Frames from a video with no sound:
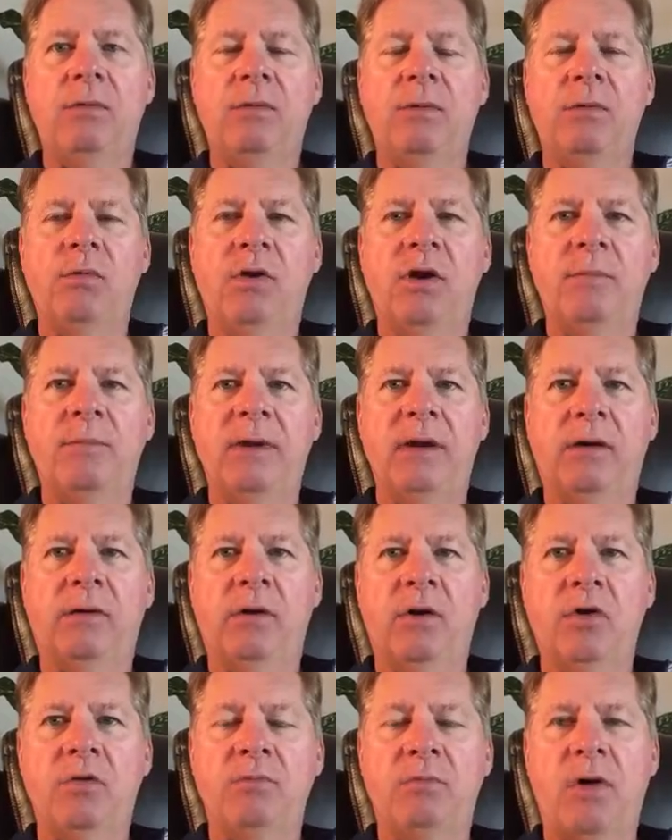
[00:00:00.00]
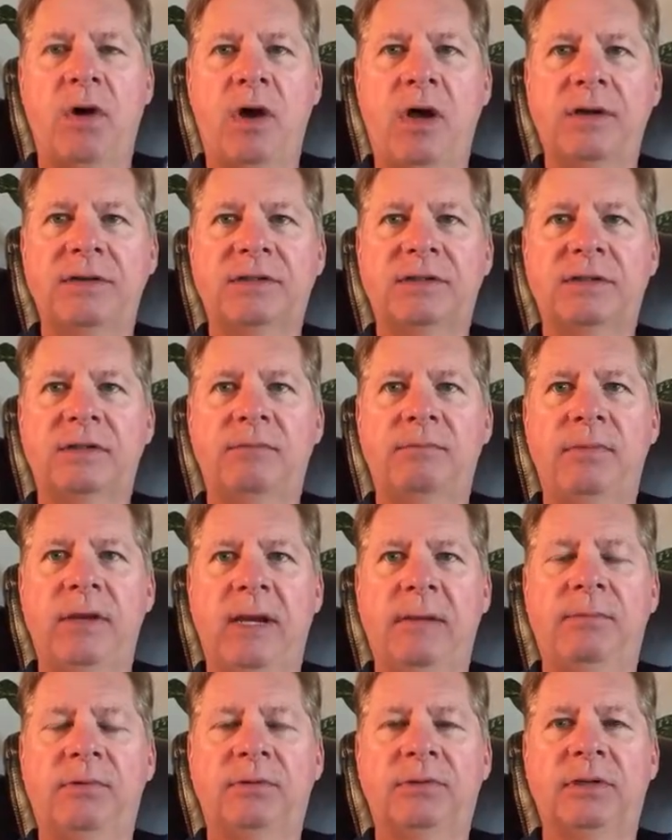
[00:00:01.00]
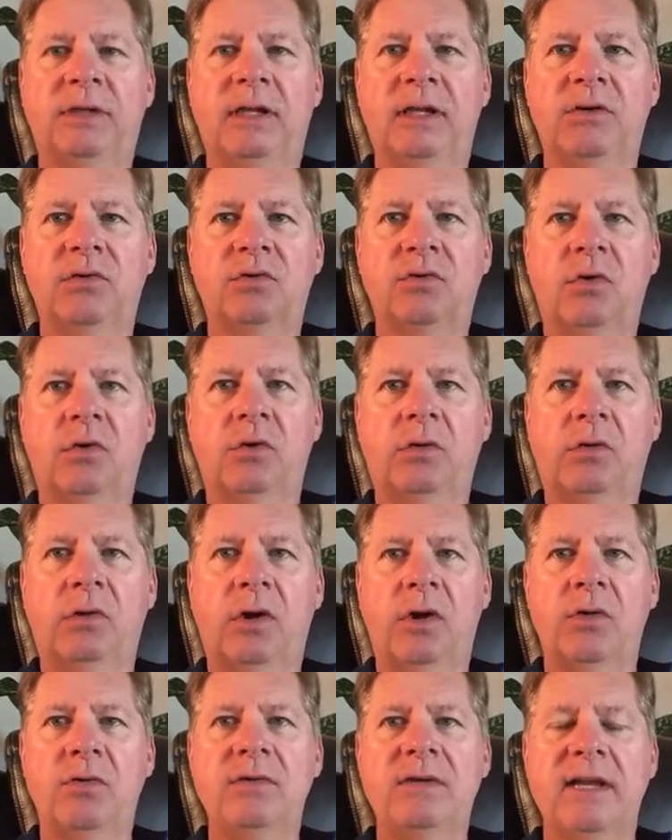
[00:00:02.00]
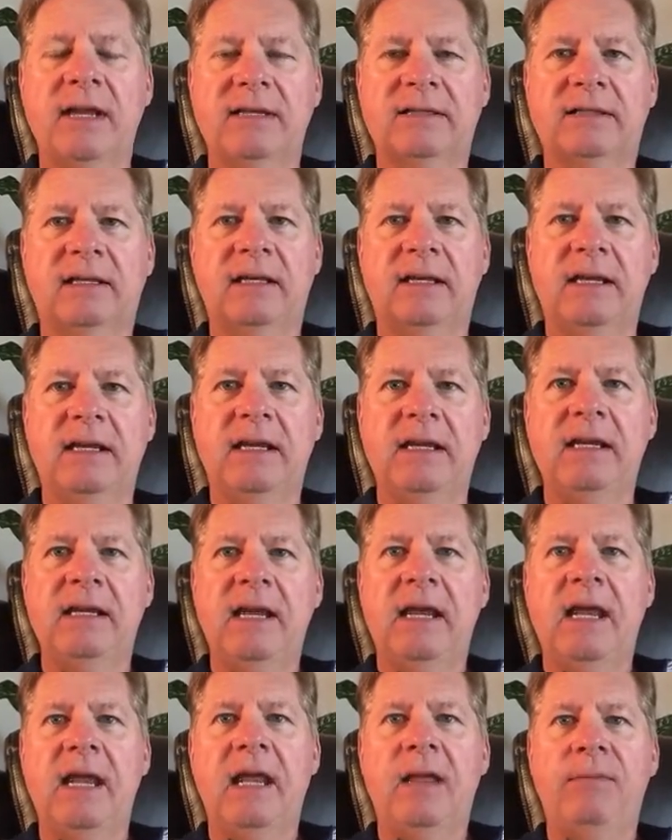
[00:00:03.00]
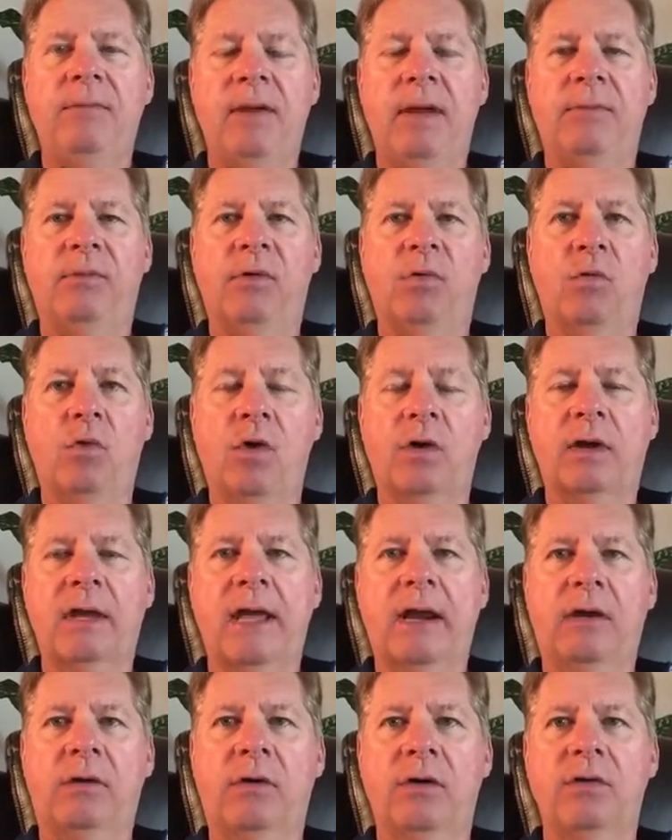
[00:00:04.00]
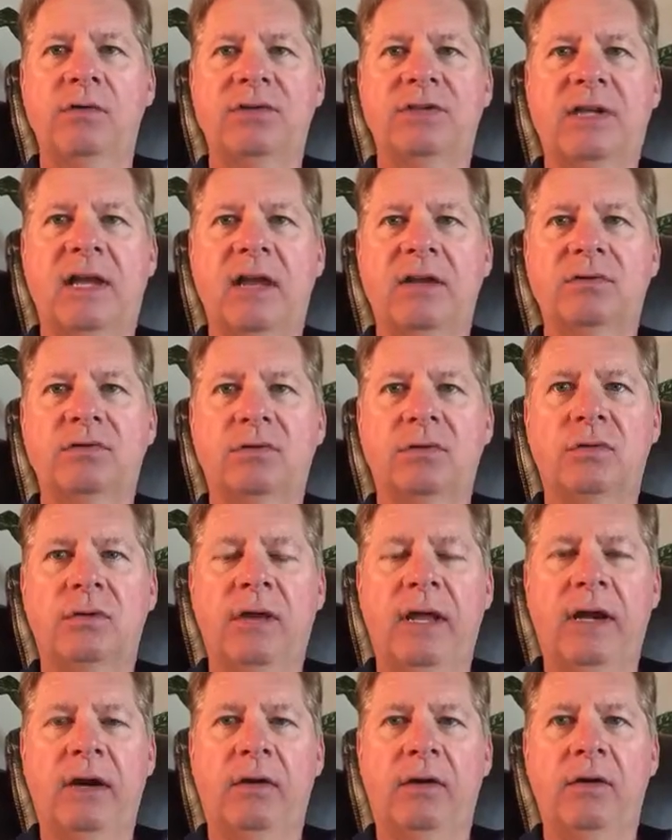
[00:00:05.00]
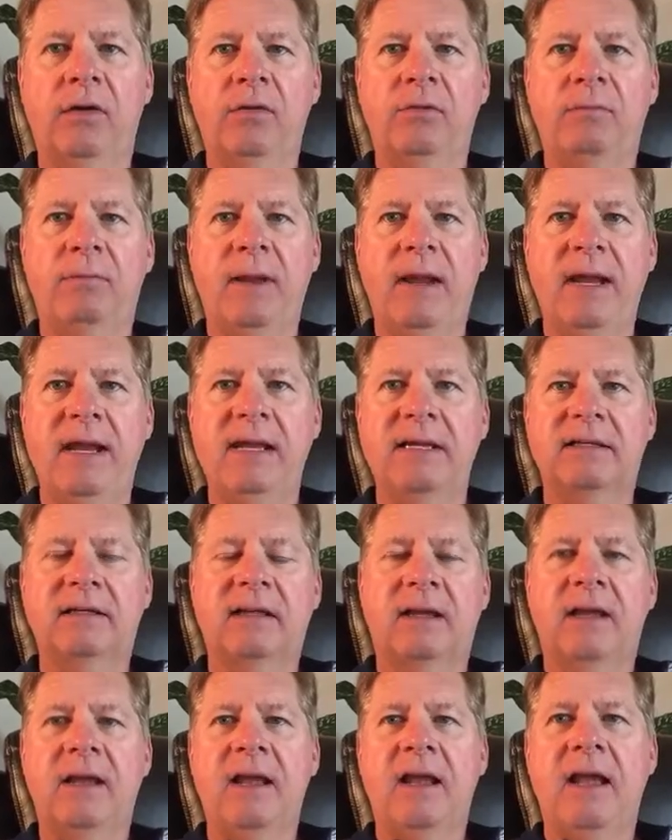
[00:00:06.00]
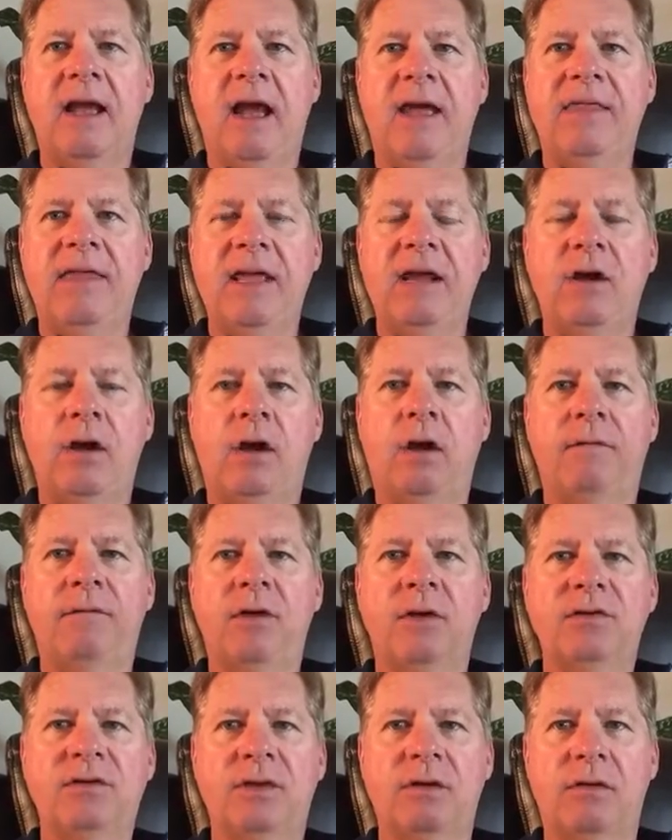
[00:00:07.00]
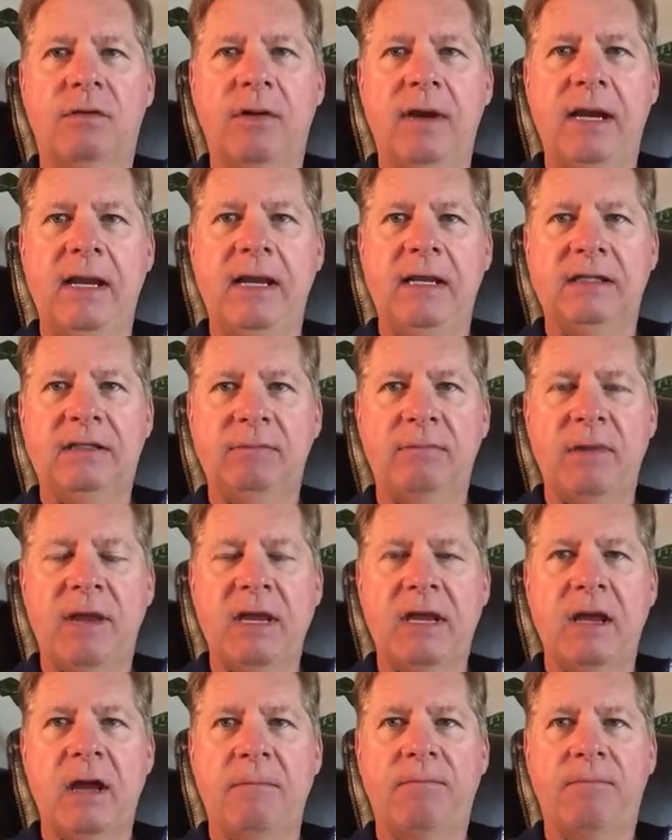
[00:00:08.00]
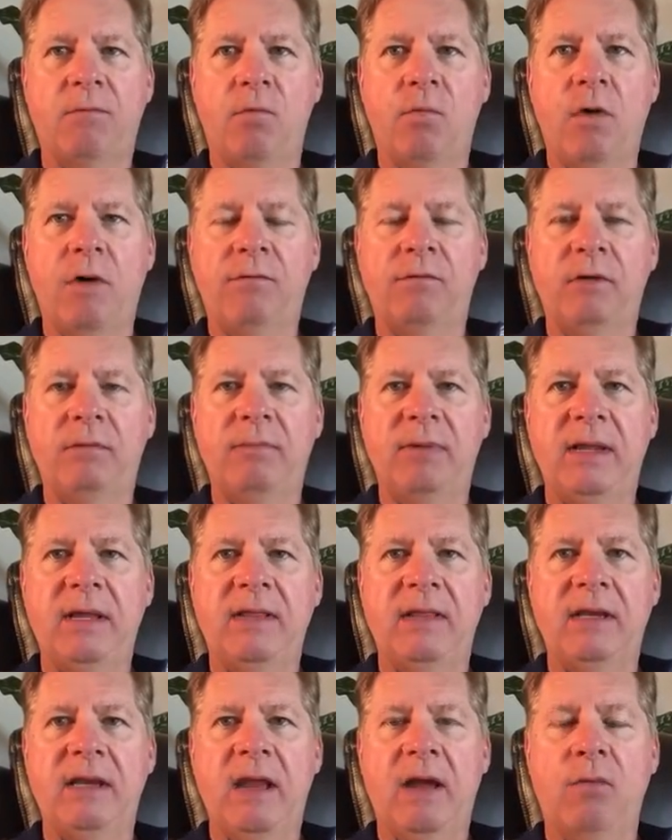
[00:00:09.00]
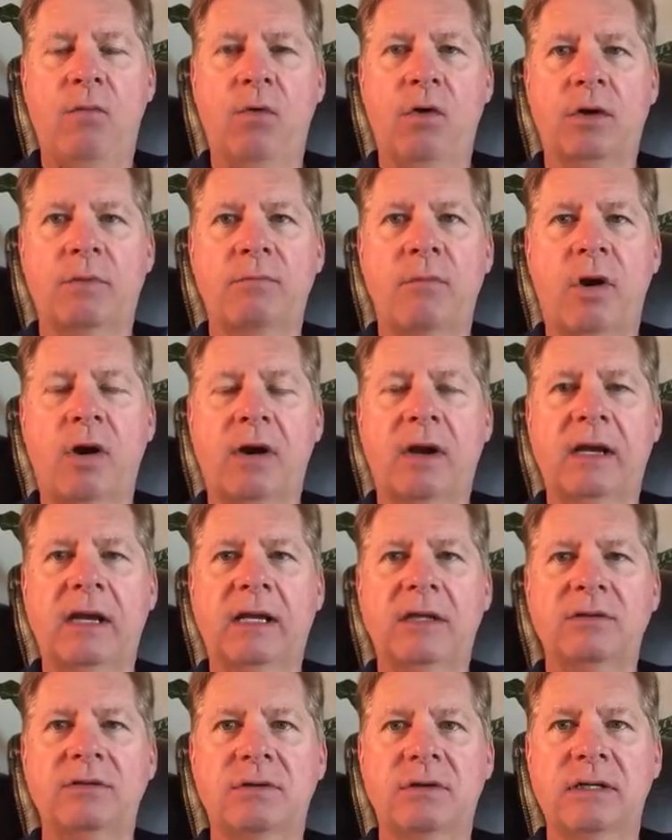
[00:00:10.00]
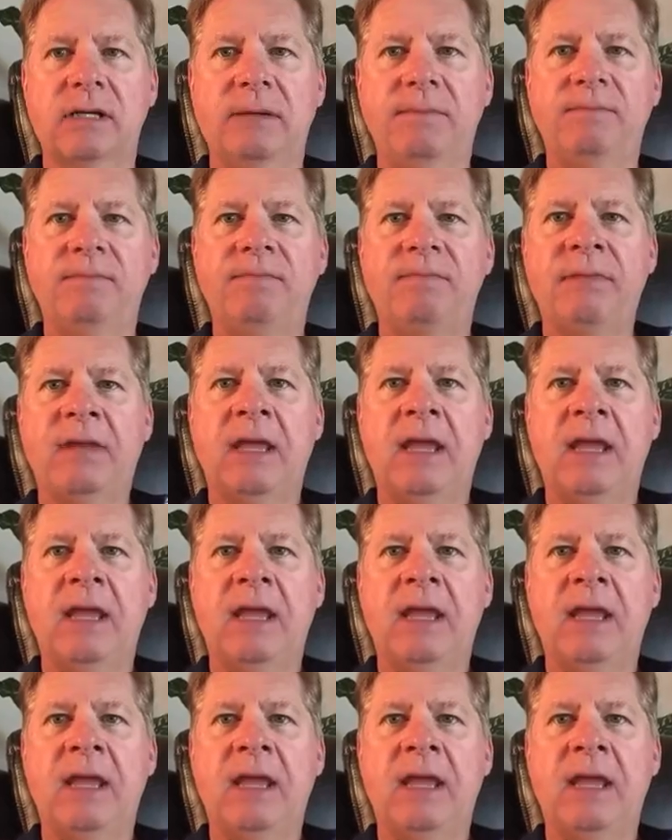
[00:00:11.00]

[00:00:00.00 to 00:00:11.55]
We want to be our own boss, be able to control our own destiny, be able to work at our own schedule and our own pace. I think all of those ingredients make up what would be the network marketing dream.